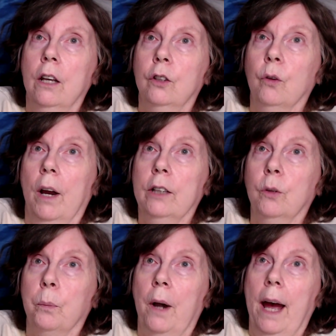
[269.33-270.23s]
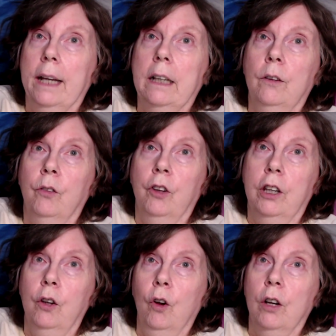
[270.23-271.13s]
Director Pragate and
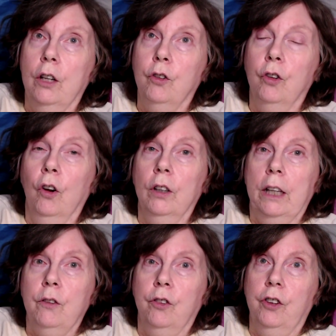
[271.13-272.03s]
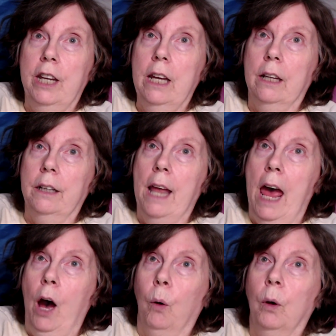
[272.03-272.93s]
Security surely see it
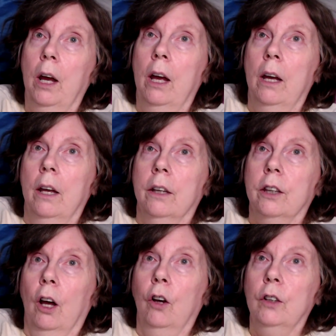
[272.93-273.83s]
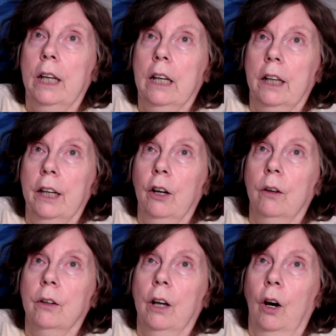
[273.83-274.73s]
now. The
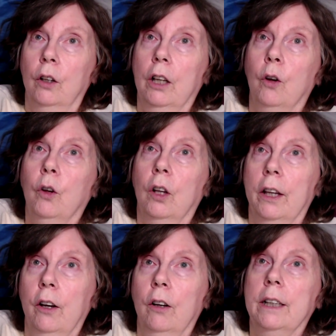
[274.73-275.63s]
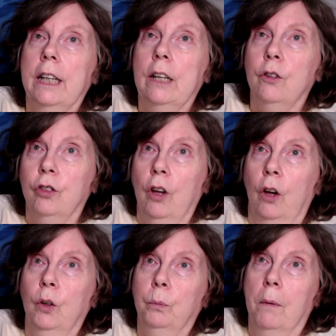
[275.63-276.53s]
holo clearly
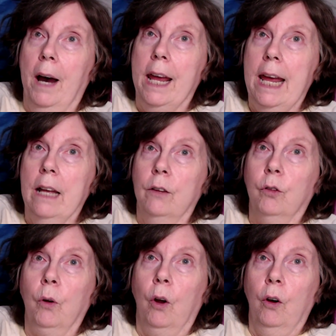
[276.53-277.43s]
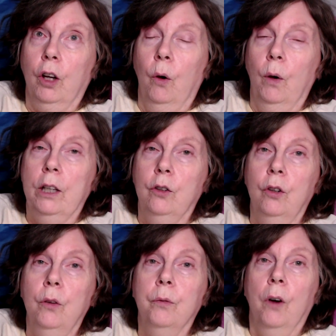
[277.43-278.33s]
showed my hands going
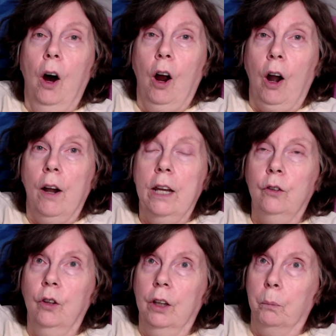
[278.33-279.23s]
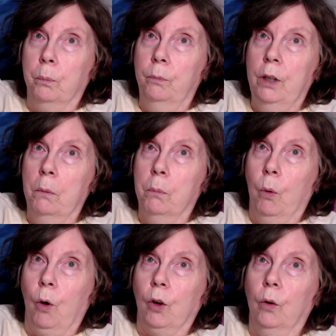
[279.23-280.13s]
too far into the dim
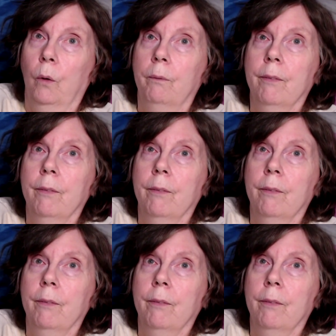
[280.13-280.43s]
portal.